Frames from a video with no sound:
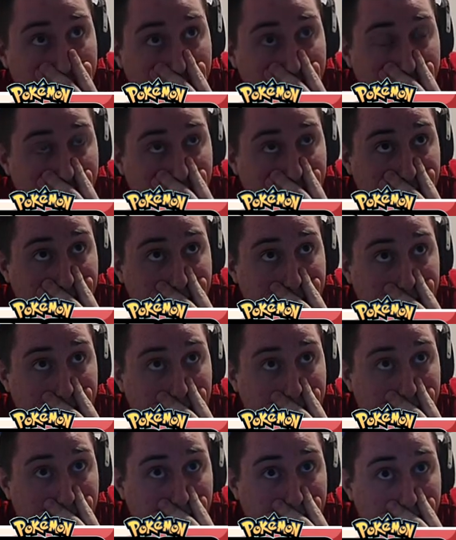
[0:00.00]

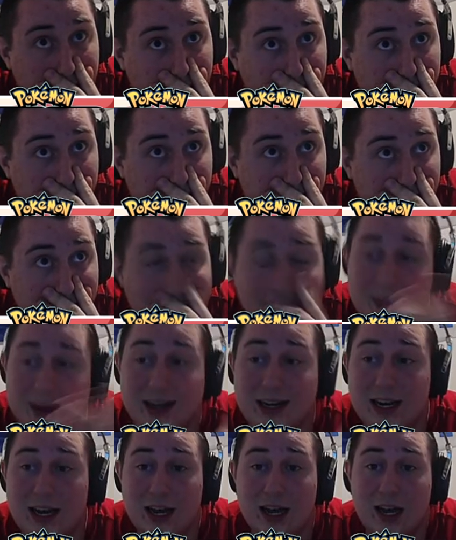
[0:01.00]
Oh, I
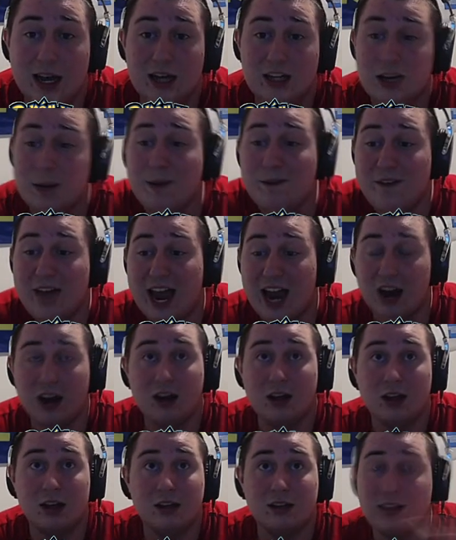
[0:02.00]
mean, to be fair,
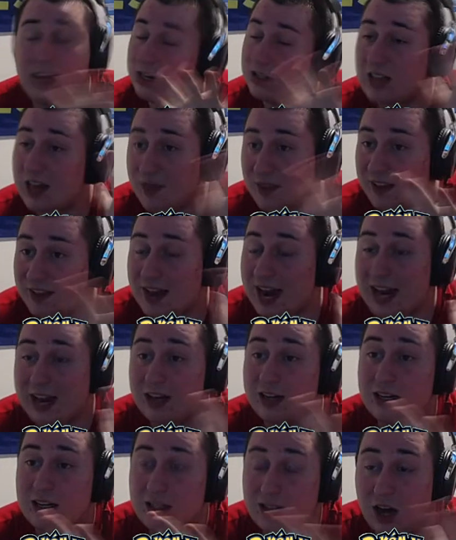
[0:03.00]
there's nothing that I
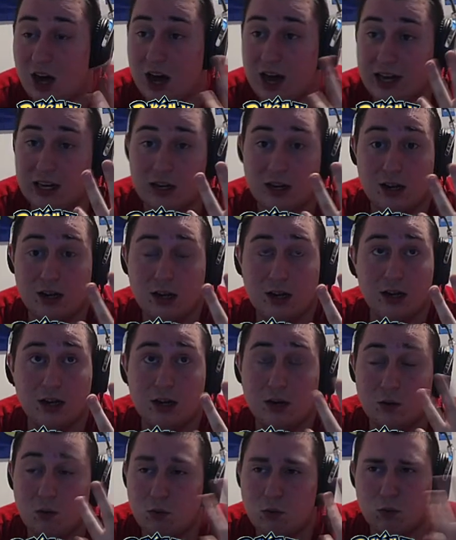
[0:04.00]
could have done,
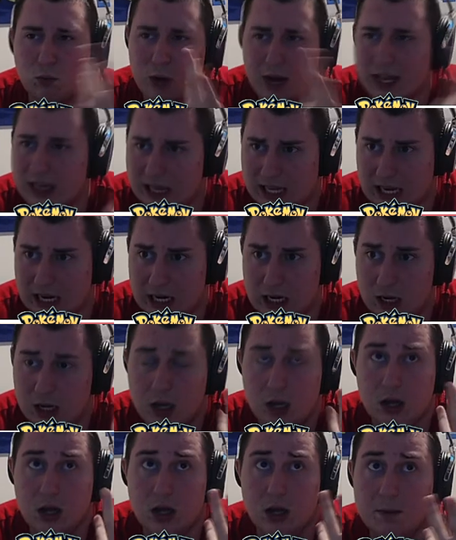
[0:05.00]
really,
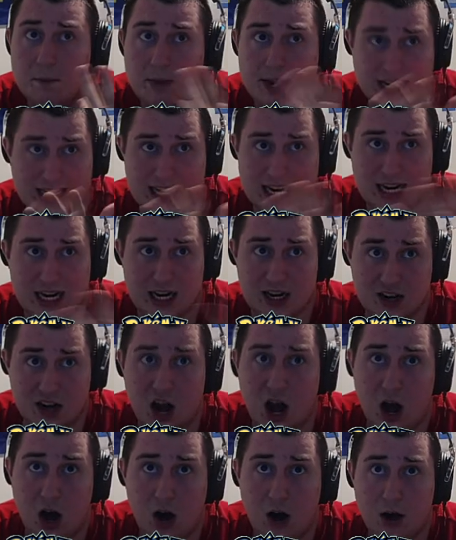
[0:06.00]
because I didn't
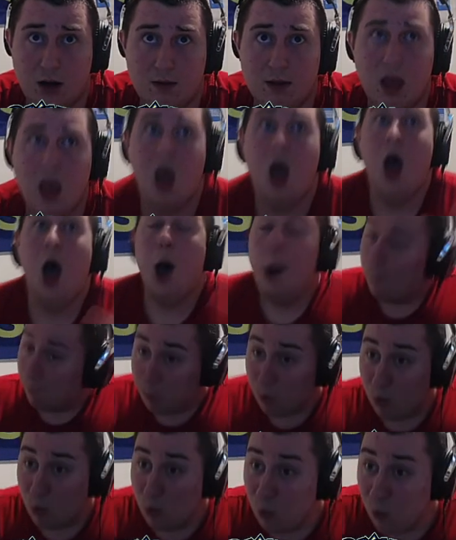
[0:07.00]
know.
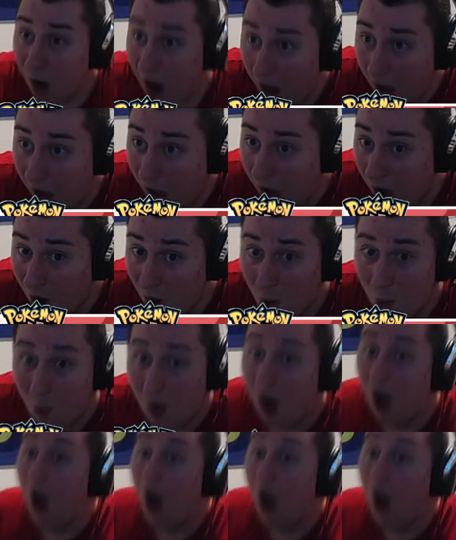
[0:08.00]
Bro!